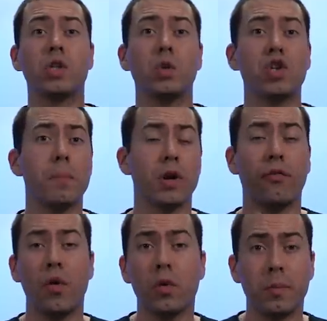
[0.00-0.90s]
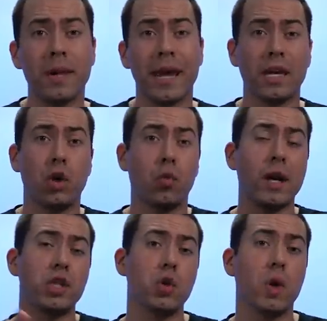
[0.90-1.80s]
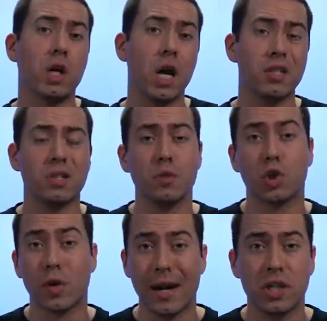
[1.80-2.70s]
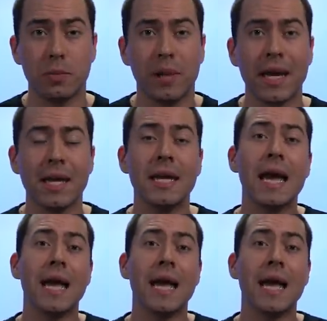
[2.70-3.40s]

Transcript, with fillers: to jump on a phone with me and I can create you a custom strategy plan,